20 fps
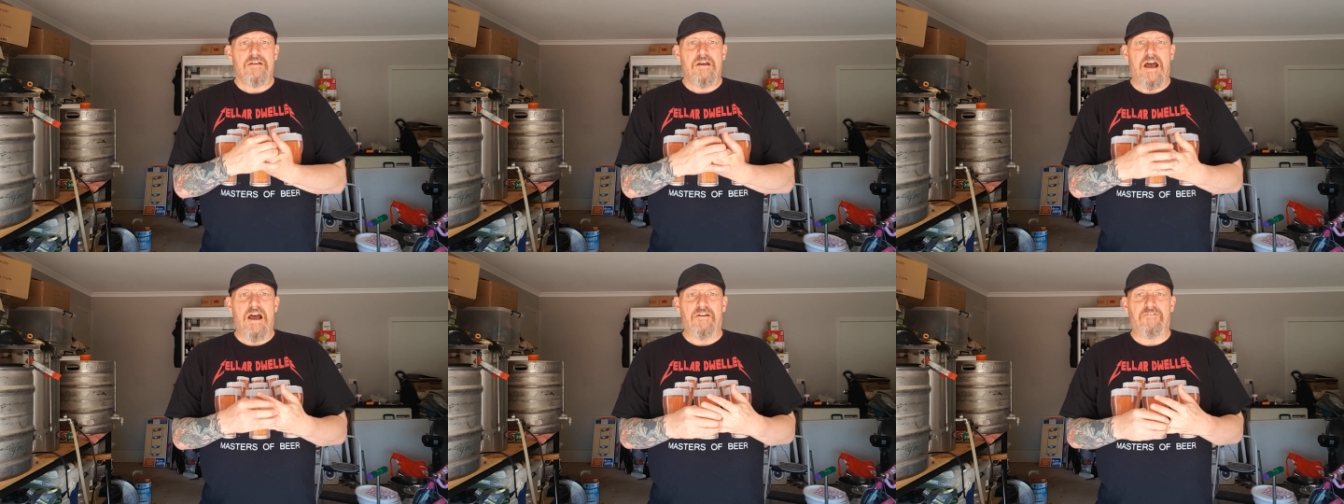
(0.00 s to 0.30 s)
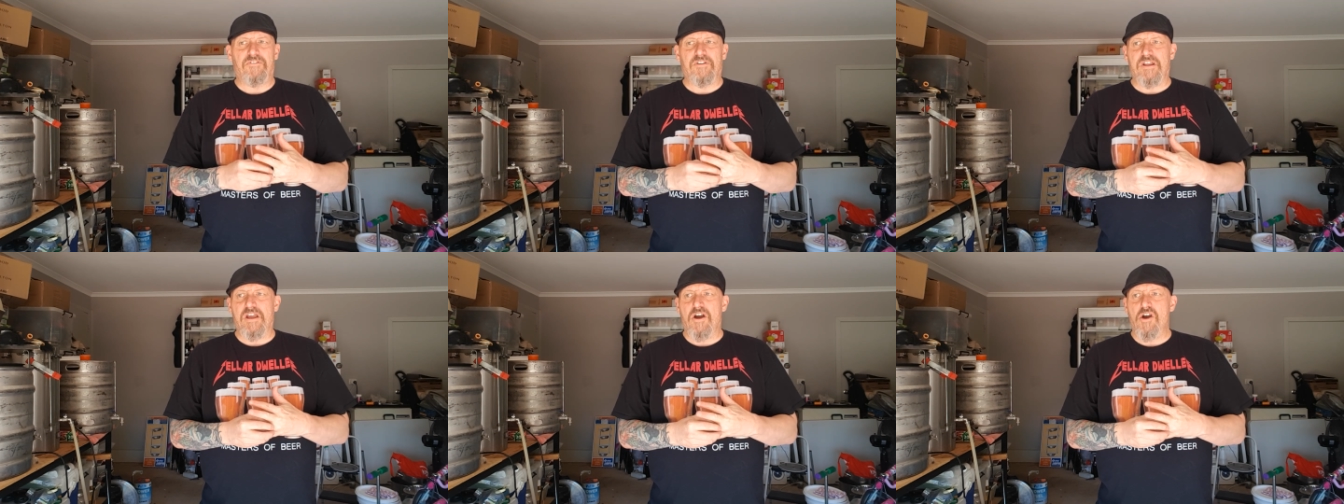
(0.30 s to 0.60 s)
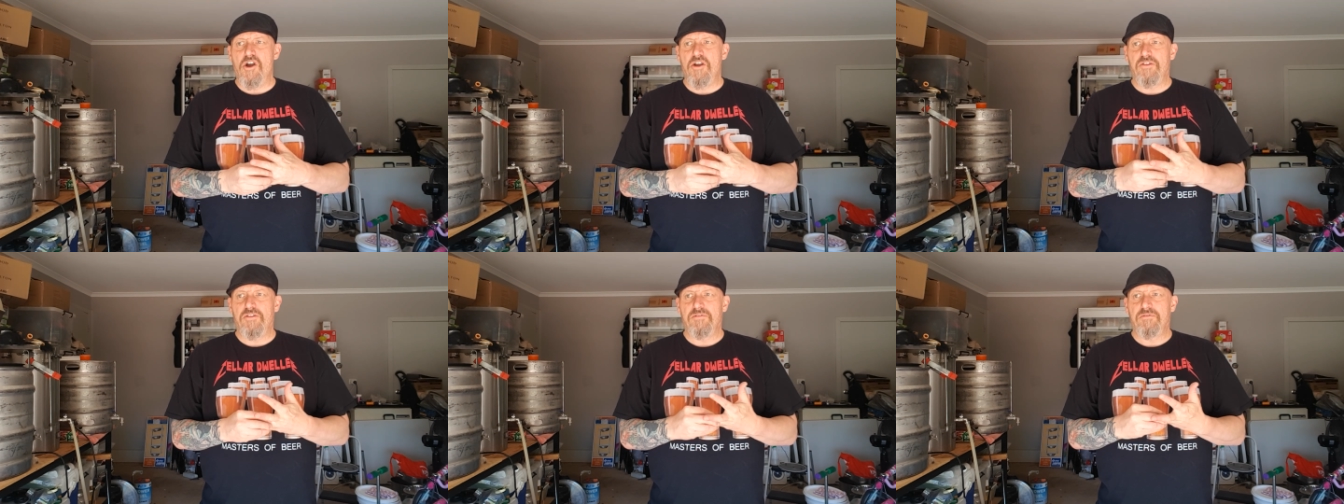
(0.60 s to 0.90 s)

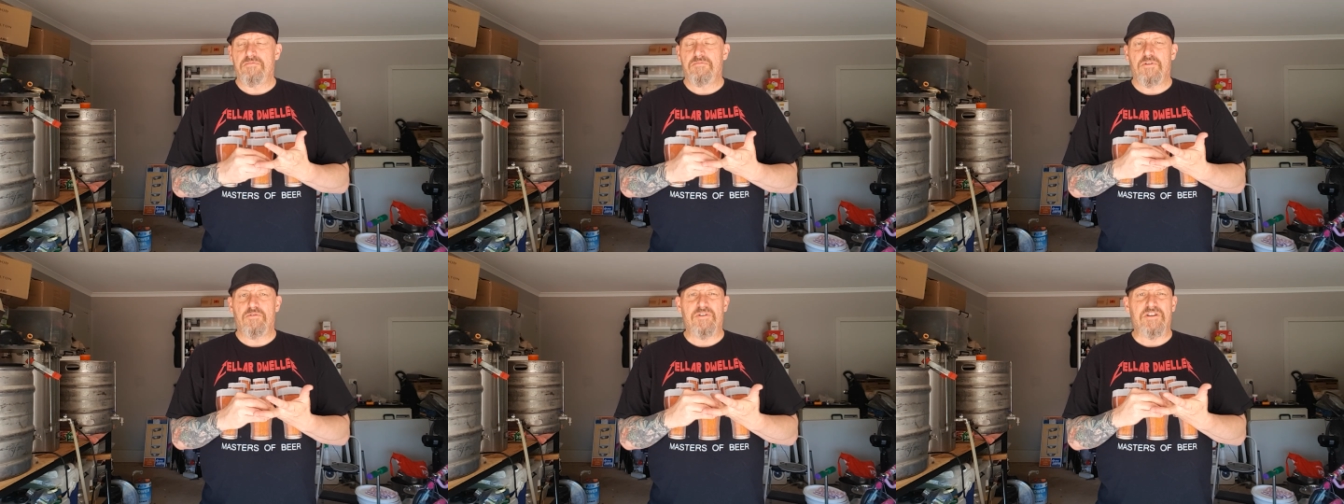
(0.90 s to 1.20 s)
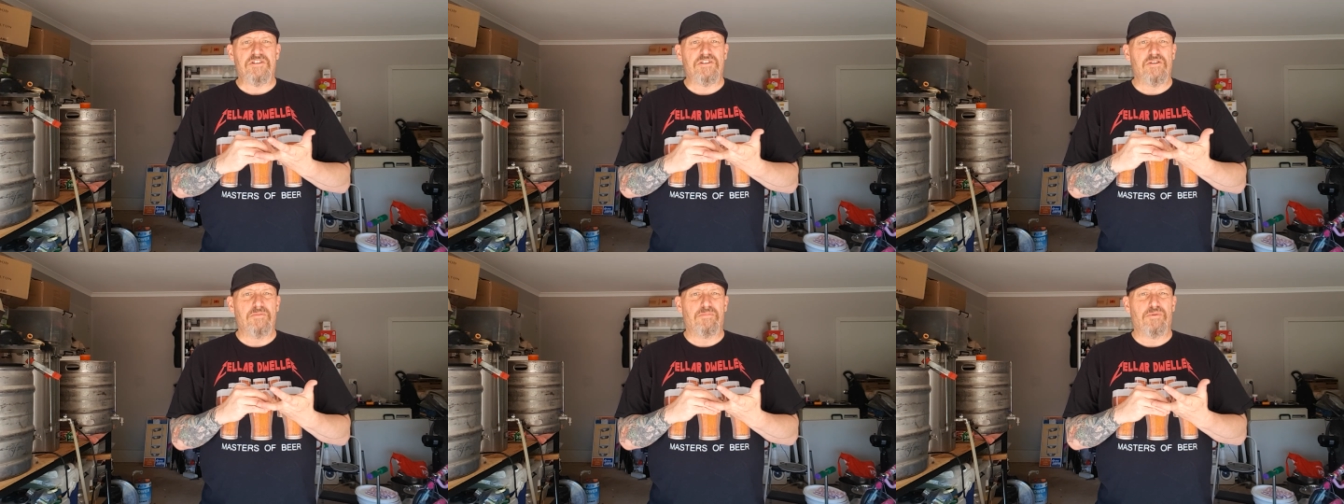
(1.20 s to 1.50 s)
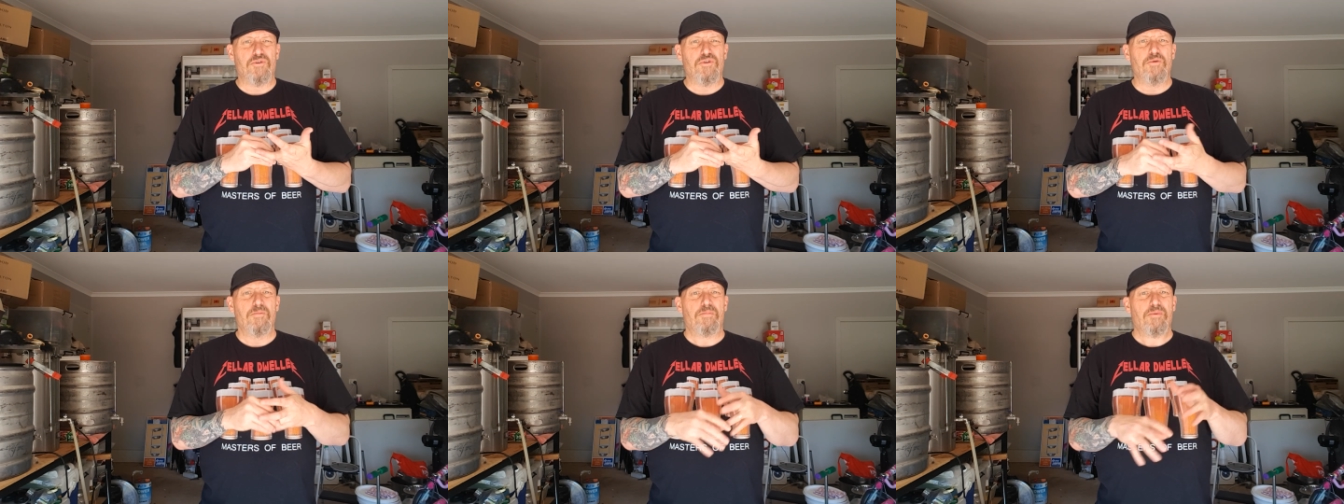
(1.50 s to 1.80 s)
videoing the rest of the
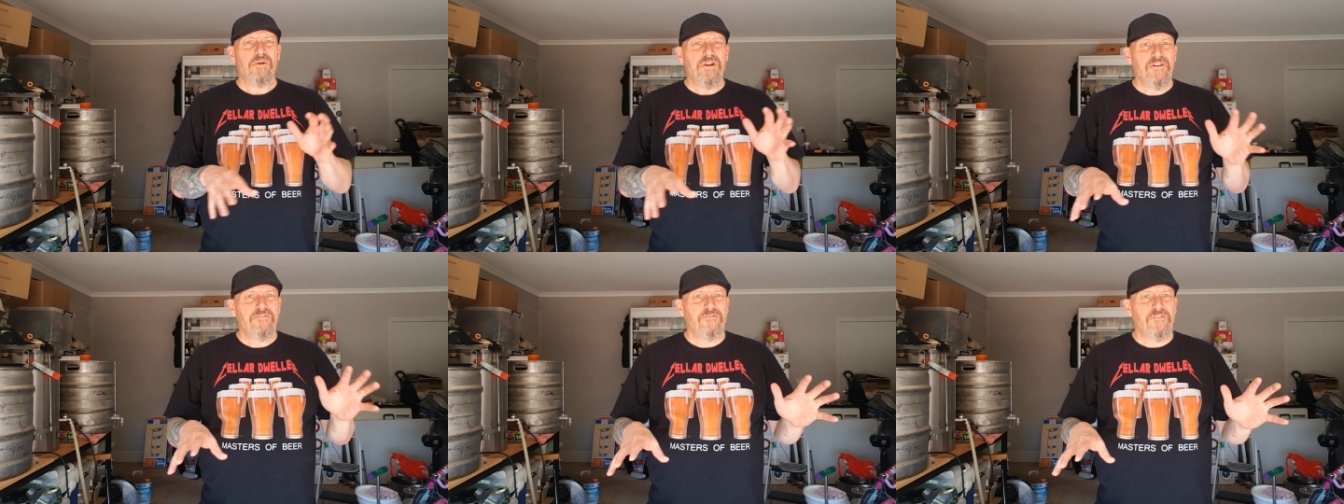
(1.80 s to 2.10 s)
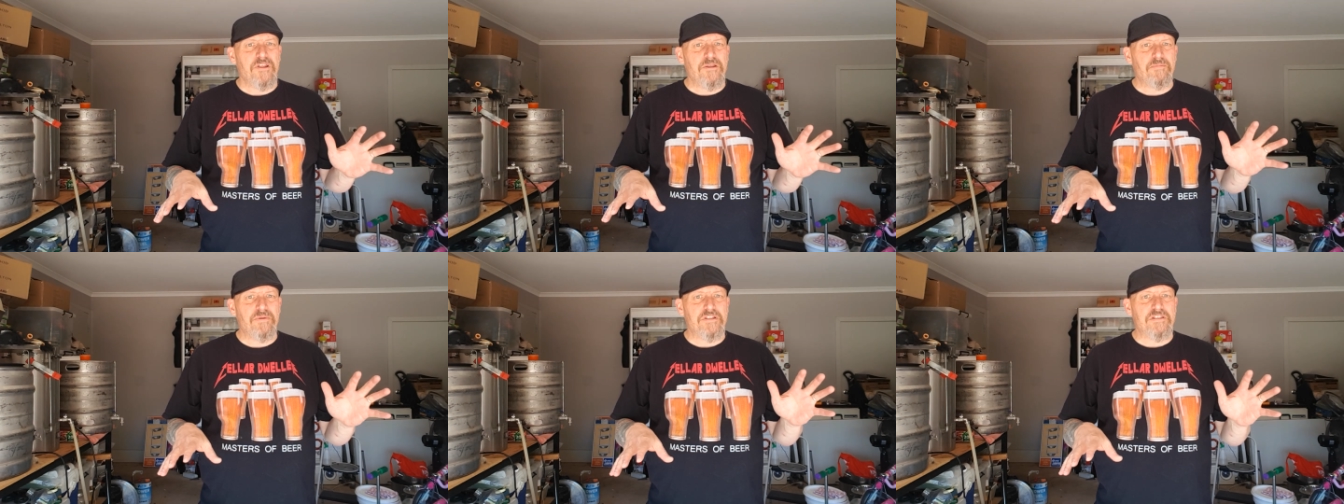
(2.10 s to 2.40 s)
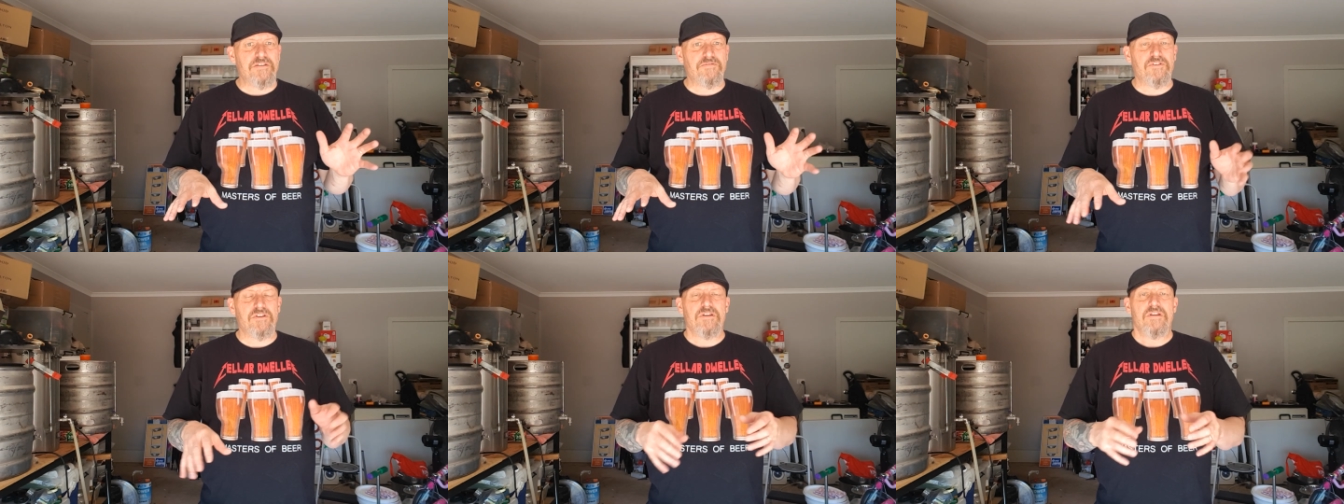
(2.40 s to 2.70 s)
brew briefly,
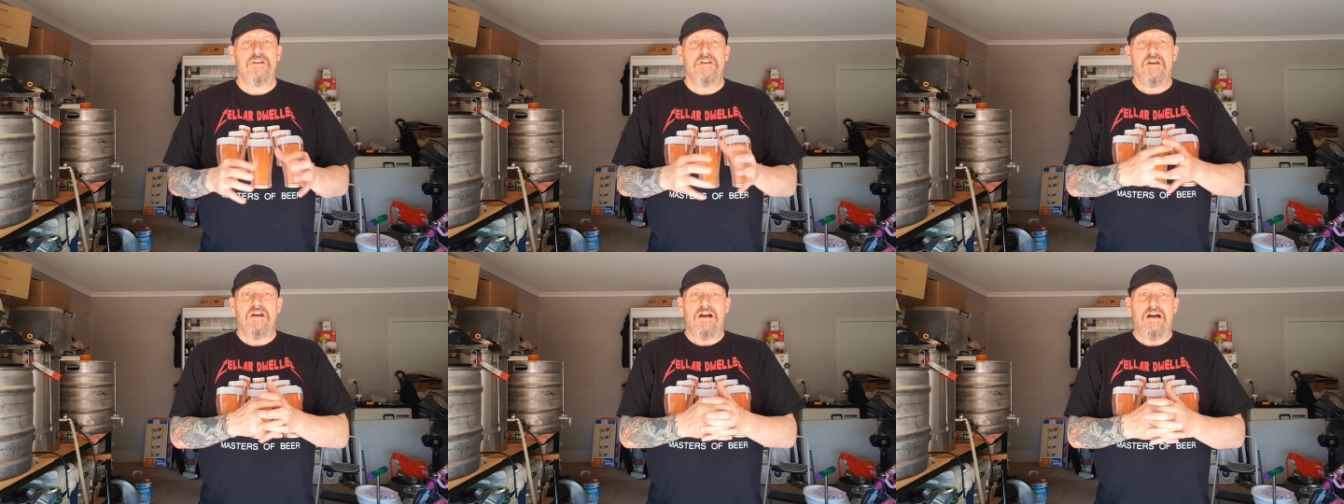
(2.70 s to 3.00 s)
bits of it.